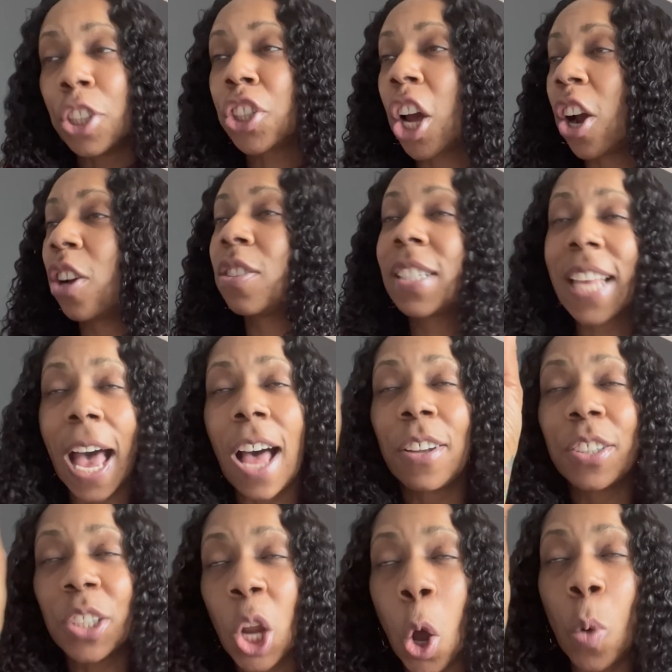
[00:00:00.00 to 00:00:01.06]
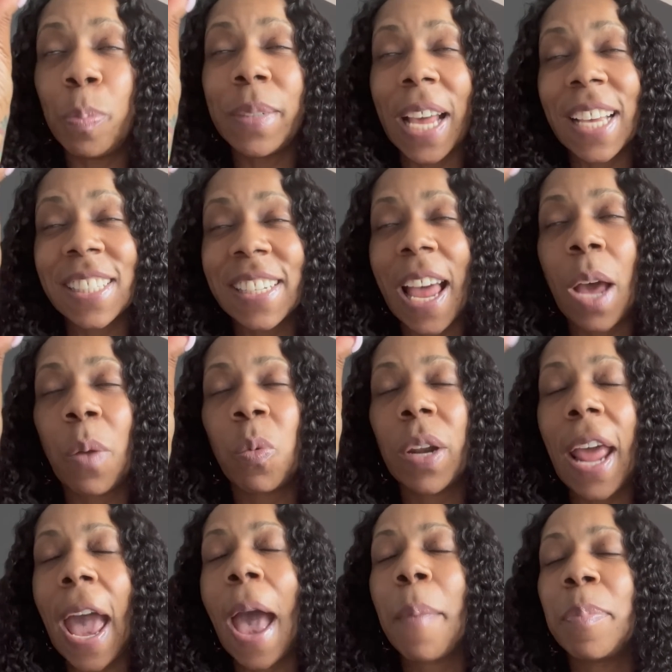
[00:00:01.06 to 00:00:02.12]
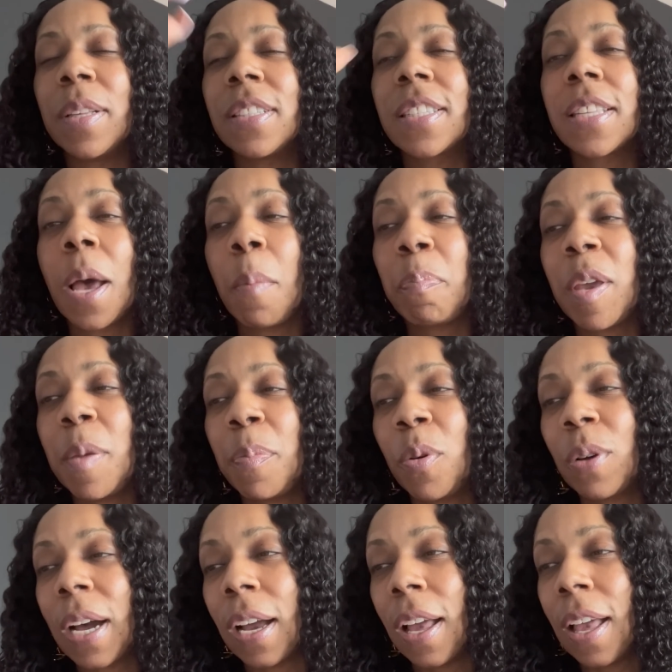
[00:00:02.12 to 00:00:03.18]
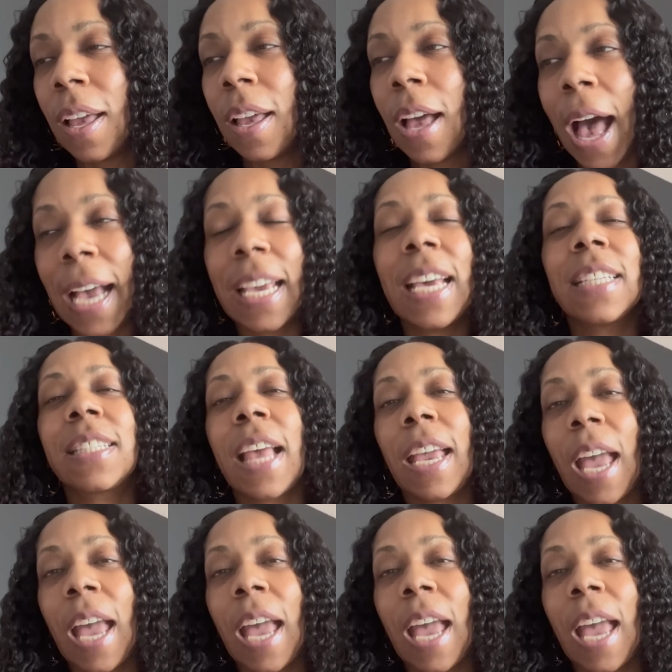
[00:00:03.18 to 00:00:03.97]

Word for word: Turns out, nope, that's not what happened. Some people I guess they